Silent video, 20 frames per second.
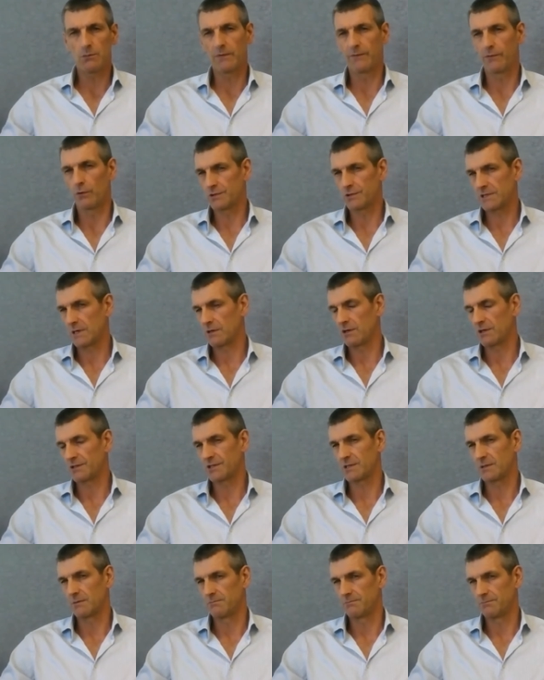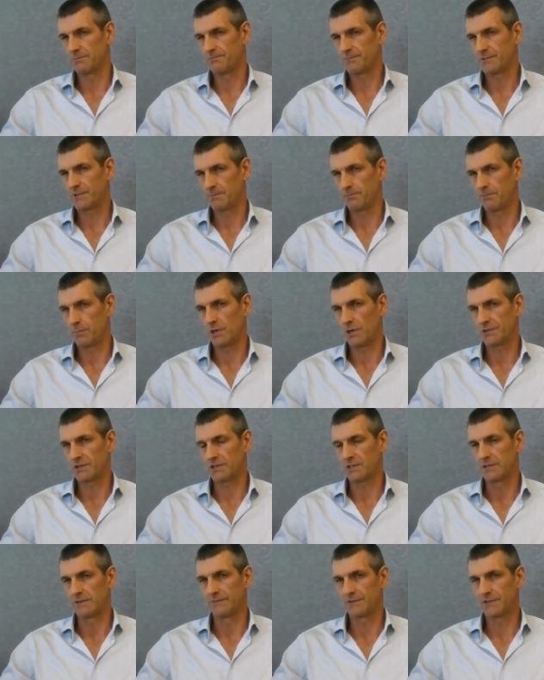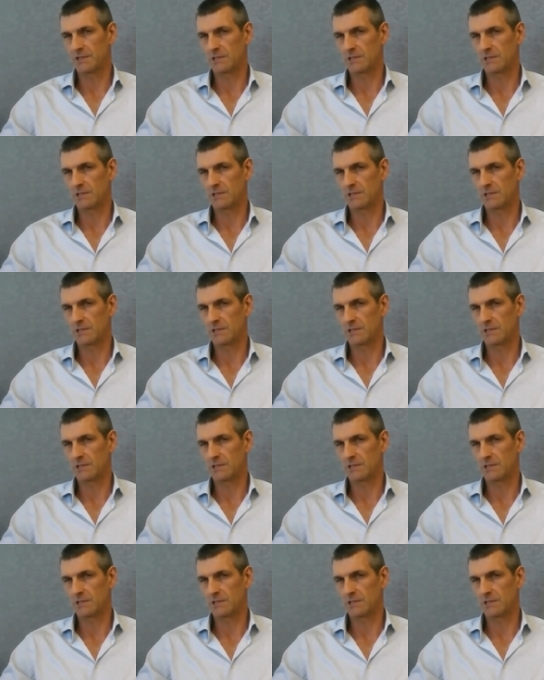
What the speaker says: we've also got some positives.